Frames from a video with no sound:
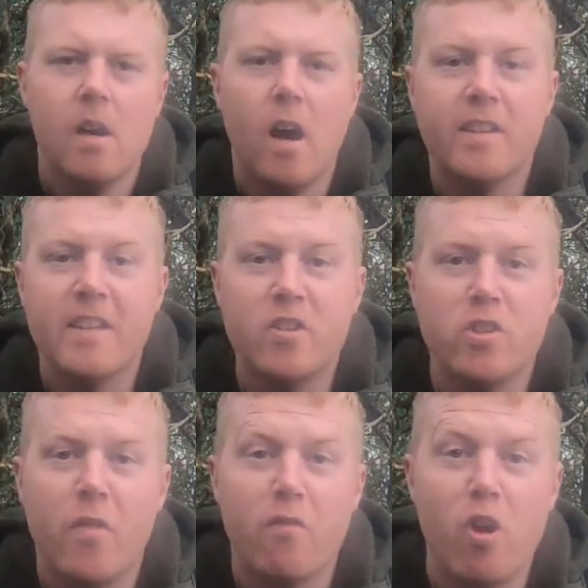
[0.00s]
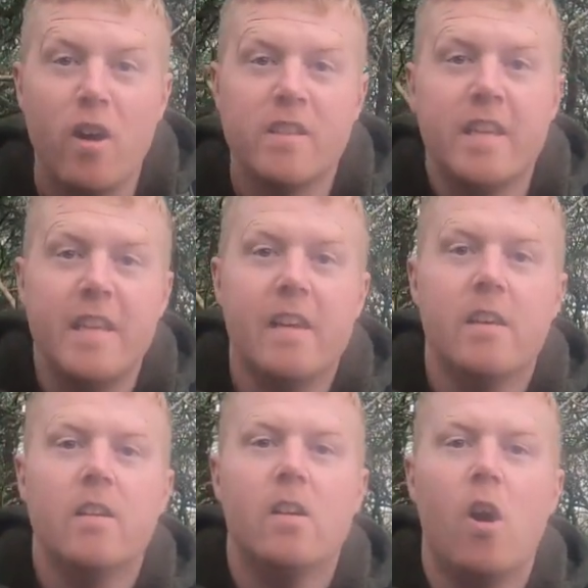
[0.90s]
I did use a variety
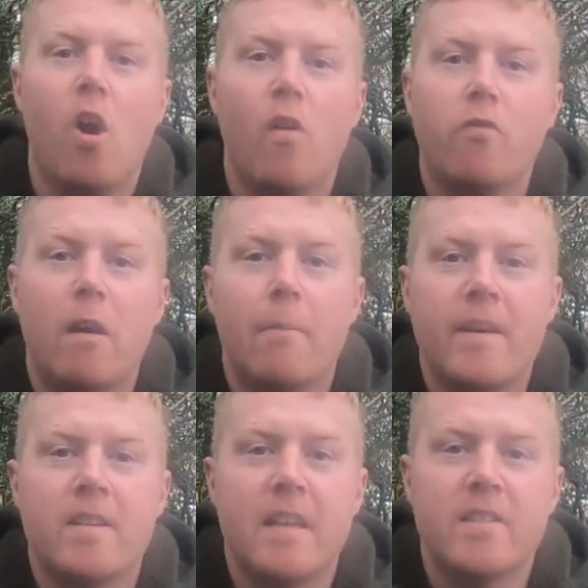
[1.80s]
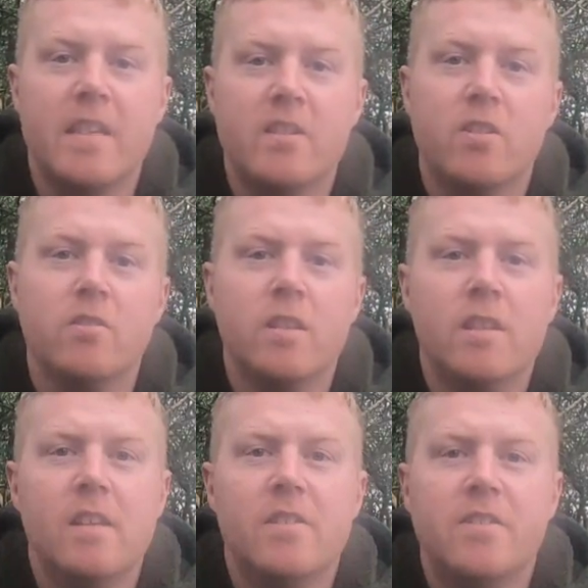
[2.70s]
of ground baits last season.
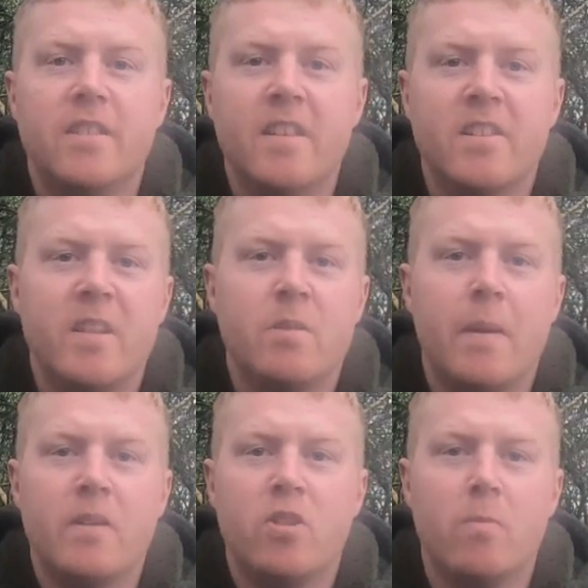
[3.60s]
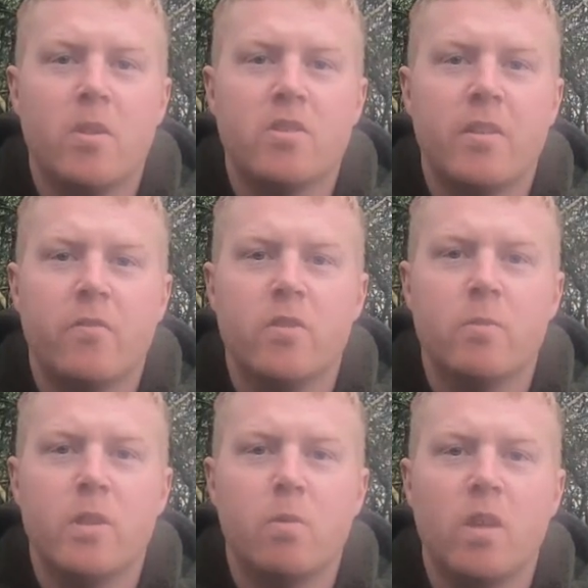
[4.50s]
Didn't seem to make too much
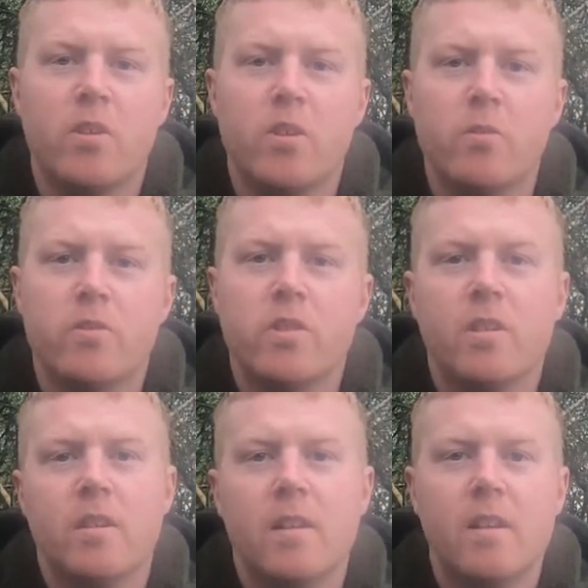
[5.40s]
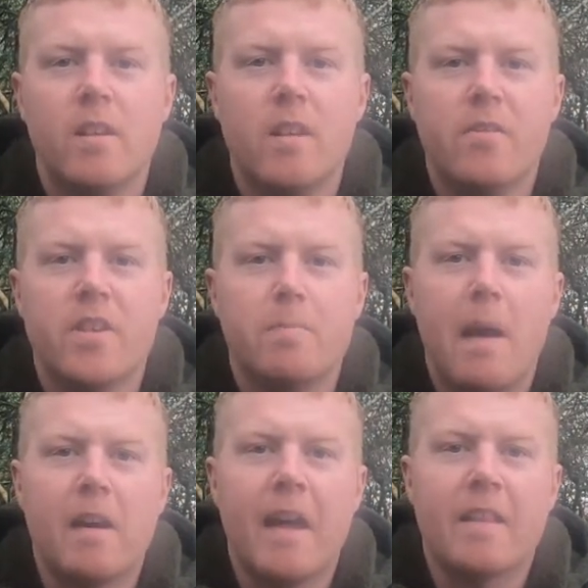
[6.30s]
difference which one I used. This
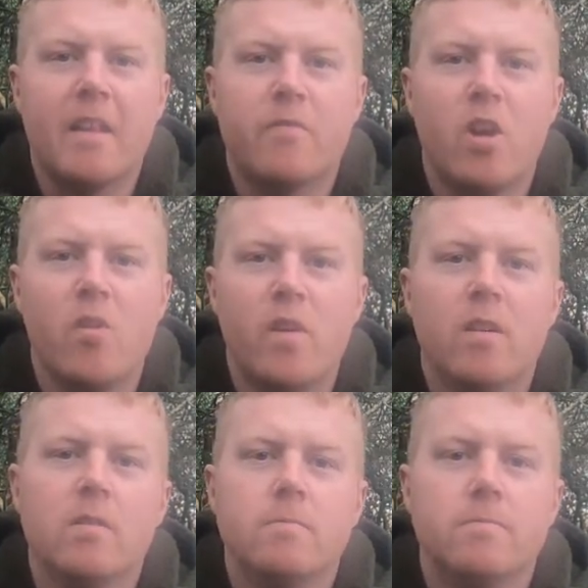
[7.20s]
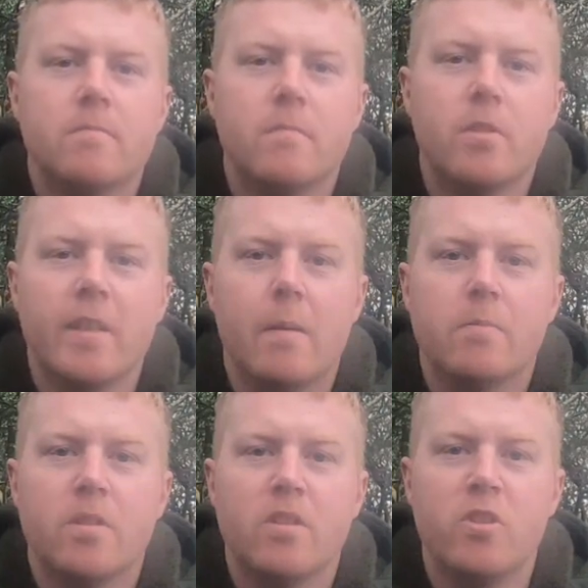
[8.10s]
bag I had left over, so yeah, I
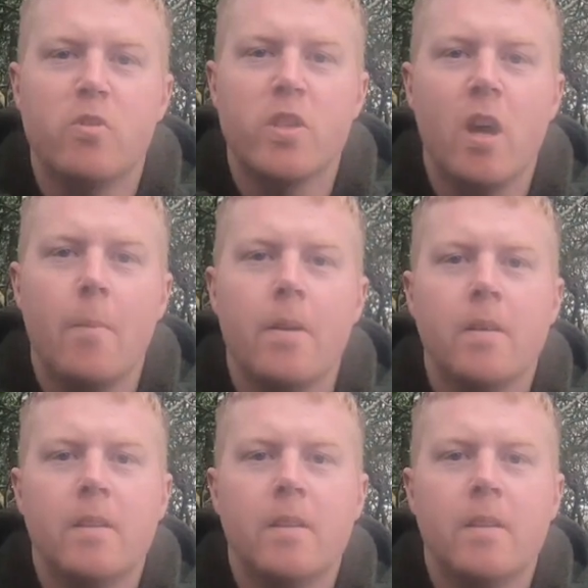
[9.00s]
was going to use it up.